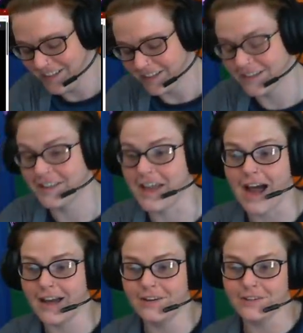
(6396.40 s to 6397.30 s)
They're like,
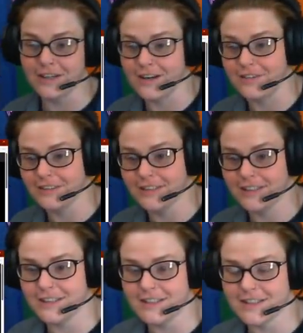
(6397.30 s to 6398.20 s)
I don't get off on
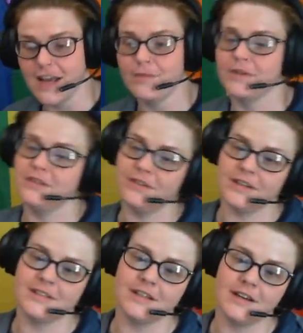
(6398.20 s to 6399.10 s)
this, but you
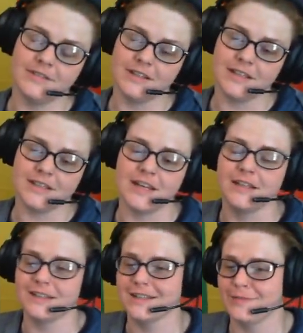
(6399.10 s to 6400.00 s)
guys get off on this, and
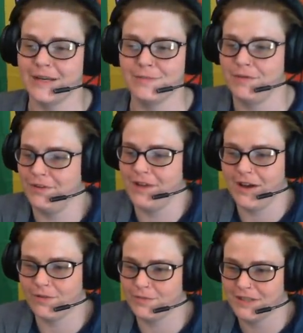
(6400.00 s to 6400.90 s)
it doesn't make me feel
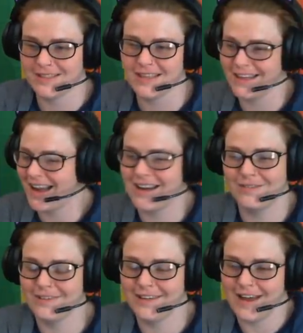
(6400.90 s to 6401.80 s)
awkward because I don't
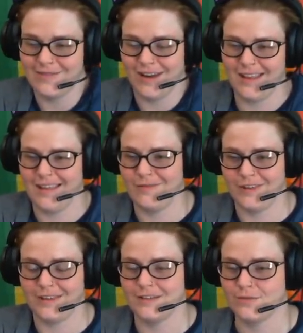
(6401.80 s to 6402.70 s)
really have any like
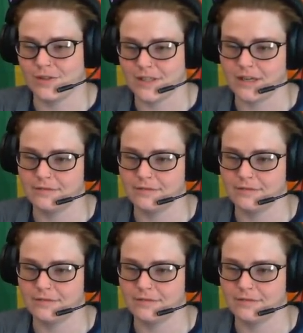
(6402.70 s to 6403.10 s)
feelings towards it.